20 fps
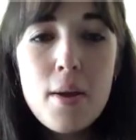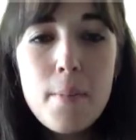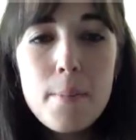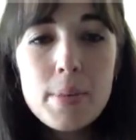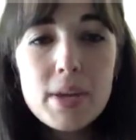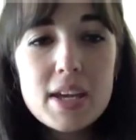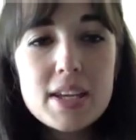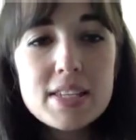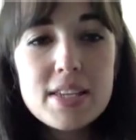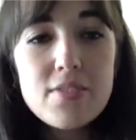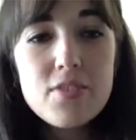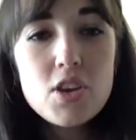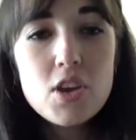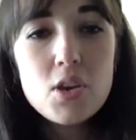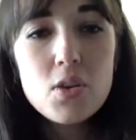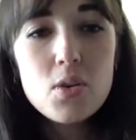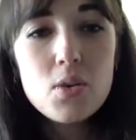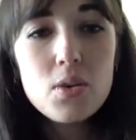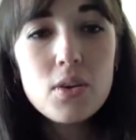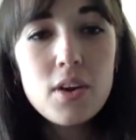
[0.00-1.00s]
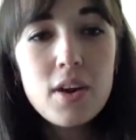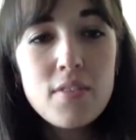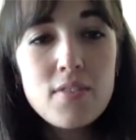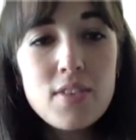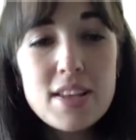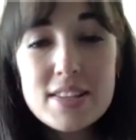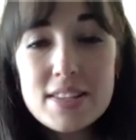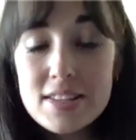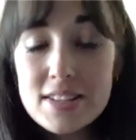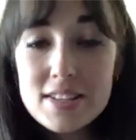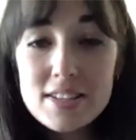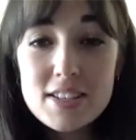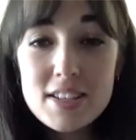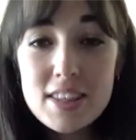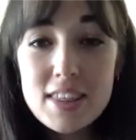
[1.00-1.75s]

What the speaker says: Because if you have listened to